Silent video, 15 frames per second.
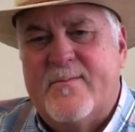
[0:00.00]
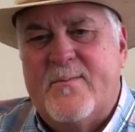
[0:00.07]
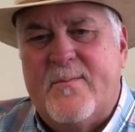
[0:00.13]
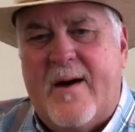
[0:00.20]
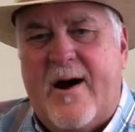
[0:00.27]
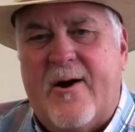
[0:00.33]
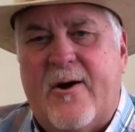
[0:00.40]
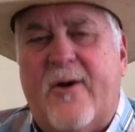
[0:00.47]

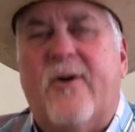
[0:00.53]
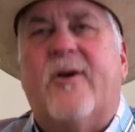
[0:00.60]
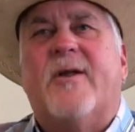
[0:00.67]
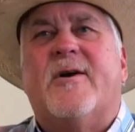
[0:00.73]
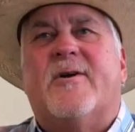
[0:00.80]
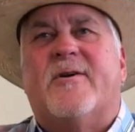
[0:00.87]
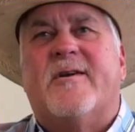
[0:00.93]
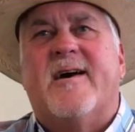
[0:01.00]
my
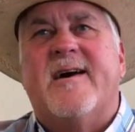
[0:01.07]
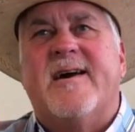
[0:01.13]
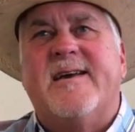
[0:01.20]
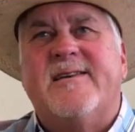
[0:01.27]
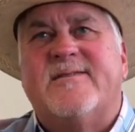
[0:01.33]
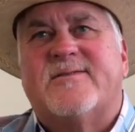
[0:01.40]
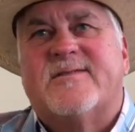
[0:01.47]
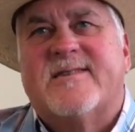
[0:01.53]
earlier
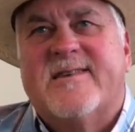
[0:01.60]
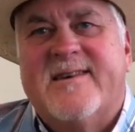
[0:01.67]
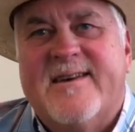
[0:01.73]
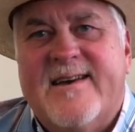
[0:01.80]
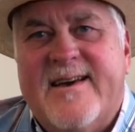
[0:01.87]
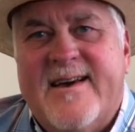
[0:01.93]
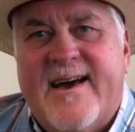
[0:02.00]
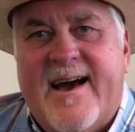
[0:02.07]
days,
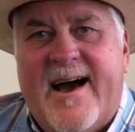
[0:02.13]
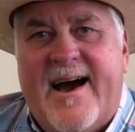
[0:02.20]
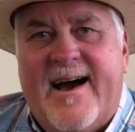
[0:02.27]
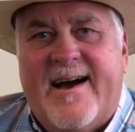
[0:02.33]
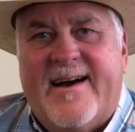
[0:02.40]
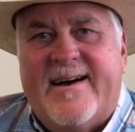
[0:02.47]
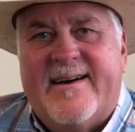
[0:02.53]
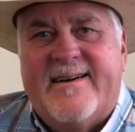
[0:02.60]

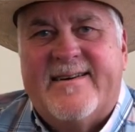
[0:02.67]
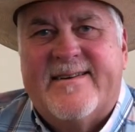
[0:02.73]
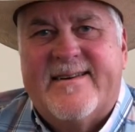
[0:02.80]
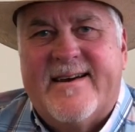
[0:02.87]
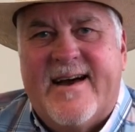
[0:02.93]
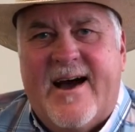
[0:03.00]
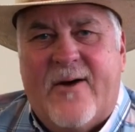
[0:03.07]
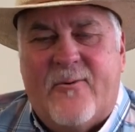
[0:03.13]
I
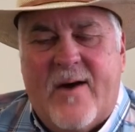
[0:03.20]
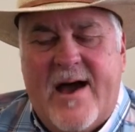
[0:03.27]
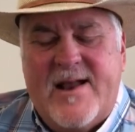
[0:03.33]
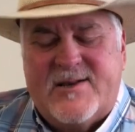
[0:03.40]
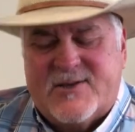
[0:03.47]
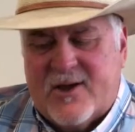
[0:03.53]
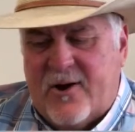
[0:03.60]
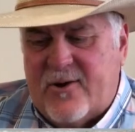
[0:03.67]

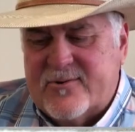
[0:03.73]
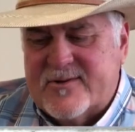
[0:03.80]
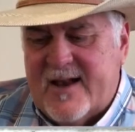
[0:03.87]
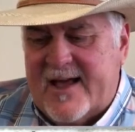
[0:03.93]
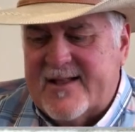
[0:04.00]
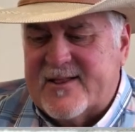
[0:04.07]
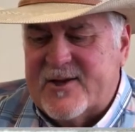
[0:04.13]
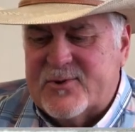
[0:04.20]
write songs
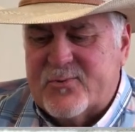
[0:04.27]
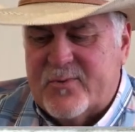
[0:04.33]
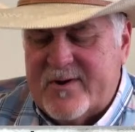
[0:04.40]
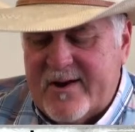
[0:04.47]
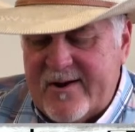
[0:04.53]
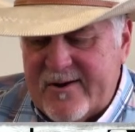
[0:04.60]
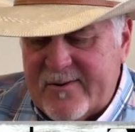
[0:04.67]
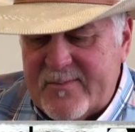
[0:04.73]
like this one
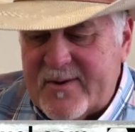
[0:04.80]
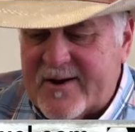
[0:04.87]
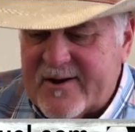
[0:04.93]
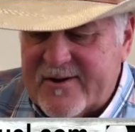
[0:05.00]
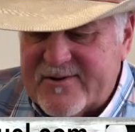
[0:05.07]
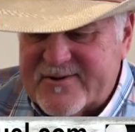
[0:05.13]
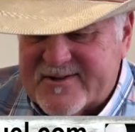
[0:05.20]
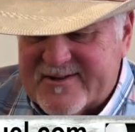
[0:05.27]
here
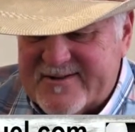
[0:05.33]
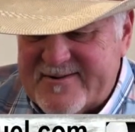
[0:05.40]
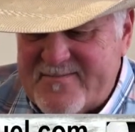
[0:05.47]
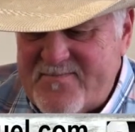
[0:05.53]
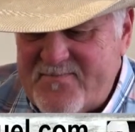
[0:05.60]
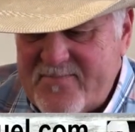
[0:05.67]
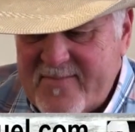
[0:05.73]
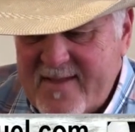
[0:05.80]
because
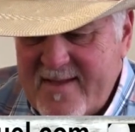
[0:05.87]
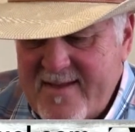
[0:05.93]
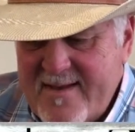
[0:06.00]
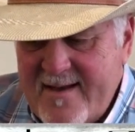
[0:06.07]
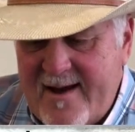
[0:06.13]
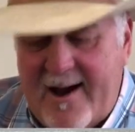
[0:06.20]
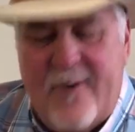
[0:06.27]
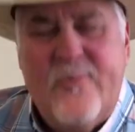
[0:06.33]

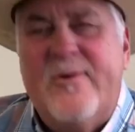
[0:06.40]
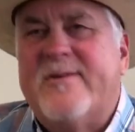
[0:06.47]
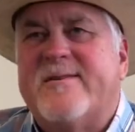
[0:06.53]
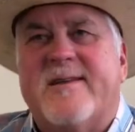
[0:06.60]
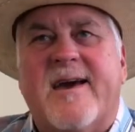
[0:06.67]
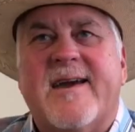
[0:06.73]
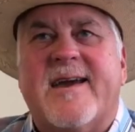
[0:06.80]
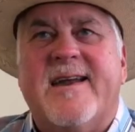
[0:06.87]
I wouldn't
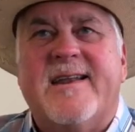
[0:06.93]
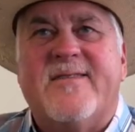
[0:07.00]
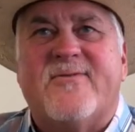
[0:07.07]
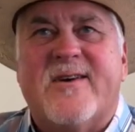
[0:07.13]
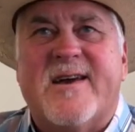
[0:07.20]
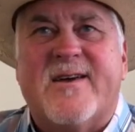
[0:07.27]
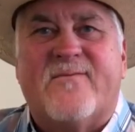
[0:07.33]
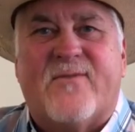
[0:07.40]
take
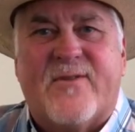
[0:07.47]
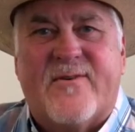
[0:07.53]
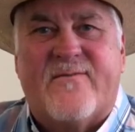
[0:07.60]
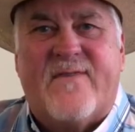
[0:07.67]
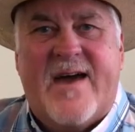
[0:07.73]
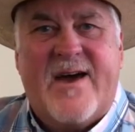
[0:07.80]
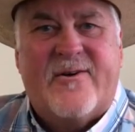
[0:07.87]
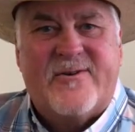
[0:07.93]
anything for the
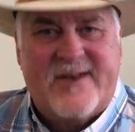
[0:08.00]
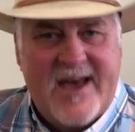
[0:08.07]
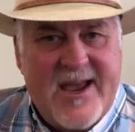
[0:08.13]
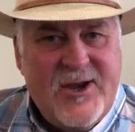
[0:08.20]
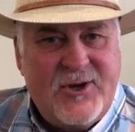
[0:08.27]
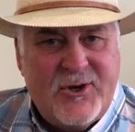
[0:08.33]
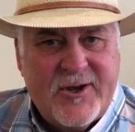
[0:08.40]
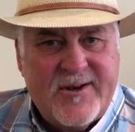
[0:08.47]

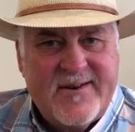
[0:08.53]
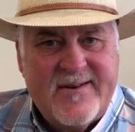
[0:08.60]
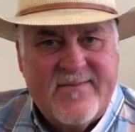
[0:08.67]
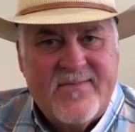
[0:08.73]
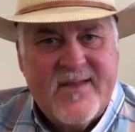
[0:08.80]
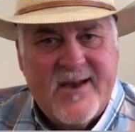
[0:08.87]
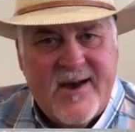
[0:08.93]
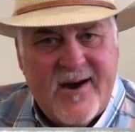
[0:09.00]
foundation
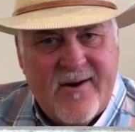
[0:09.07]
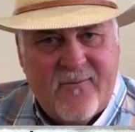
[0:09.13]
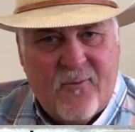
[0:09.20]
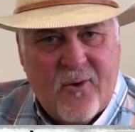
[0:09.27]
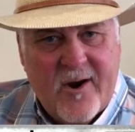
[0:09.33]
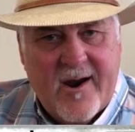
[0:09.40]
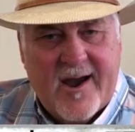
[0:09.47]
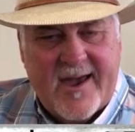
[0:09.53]
of
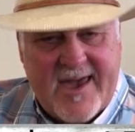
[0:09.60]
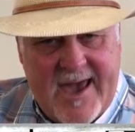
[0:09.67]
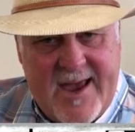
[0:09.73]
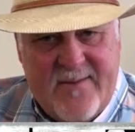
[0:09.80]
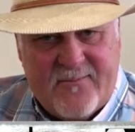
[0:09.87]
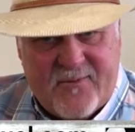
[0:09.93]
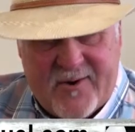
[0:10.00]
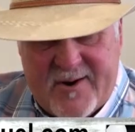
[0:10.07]
where I
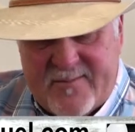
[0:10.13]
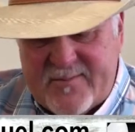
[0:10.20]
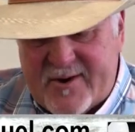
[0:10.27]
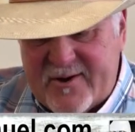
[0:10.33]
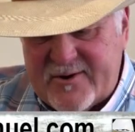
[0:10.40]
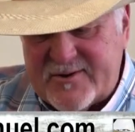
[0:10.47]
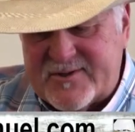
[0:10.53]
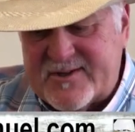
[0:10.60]
came from,
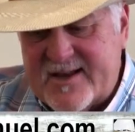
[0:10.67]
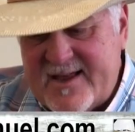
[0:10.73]
because